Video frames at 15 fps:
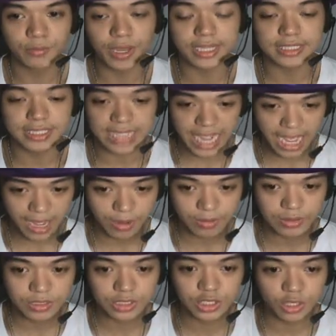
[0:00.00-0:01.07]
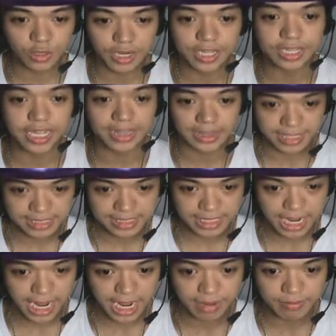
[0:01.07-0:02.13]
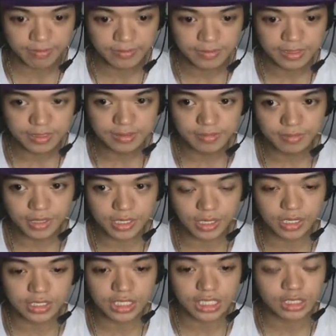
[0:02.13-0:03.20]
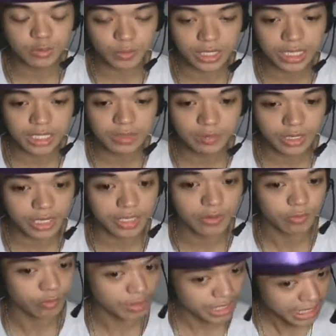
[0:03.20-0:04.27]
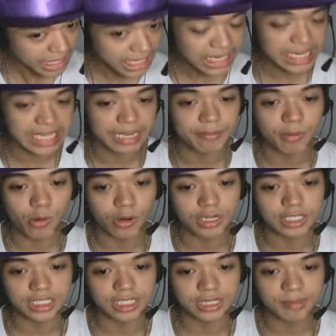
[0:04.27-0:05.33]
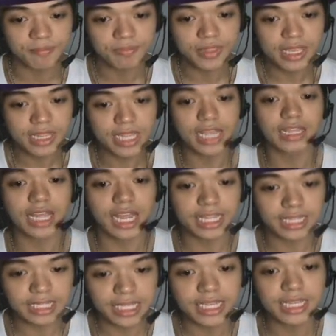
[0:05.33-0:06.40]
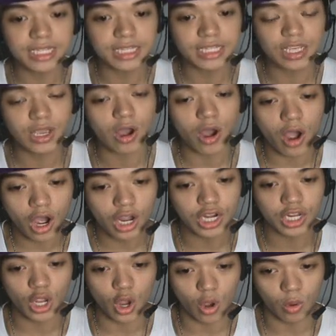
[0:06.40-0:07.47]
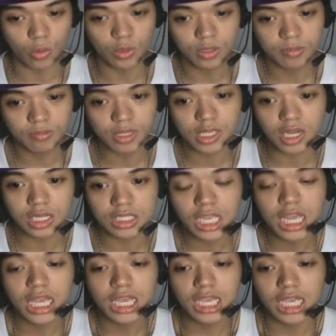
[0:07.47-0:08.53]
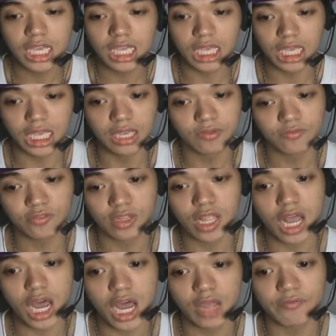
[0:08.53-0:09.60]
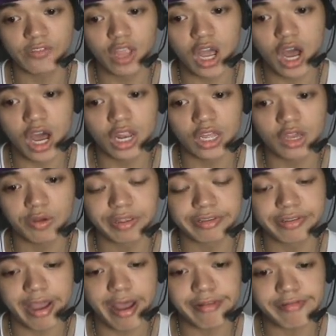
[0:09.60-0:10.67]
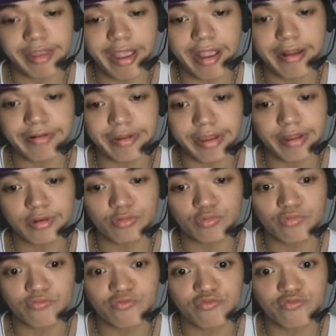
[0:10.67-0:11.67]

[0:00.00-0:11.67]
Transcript: went down during at this time because it's really, really, really important that I need the audio Hello. because if not, if the audio is not there, then